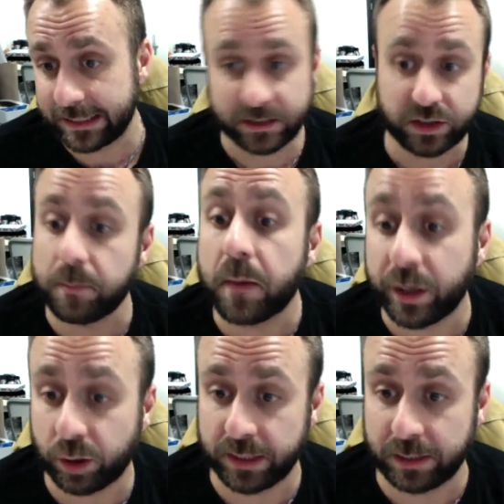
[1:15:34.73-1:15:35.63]
and so might
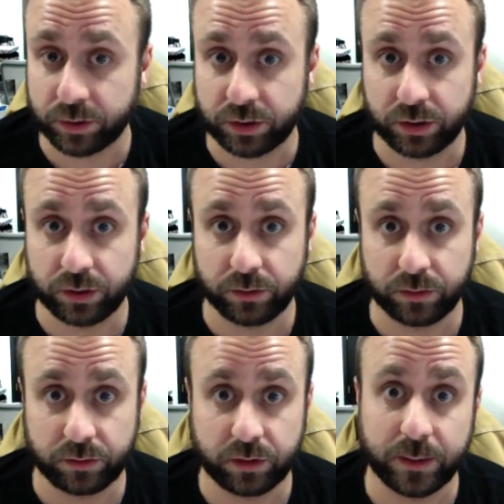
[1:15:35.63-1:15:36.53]
not be able to do
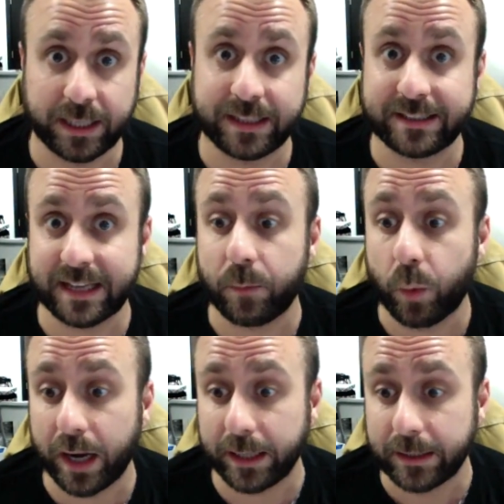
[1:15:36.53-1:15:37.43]
it in the same
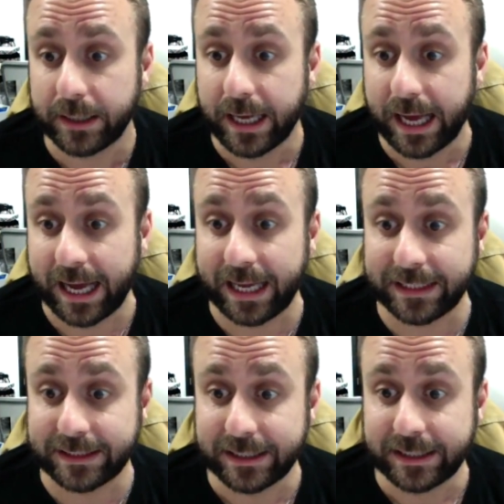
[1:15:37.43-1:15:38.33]
way, and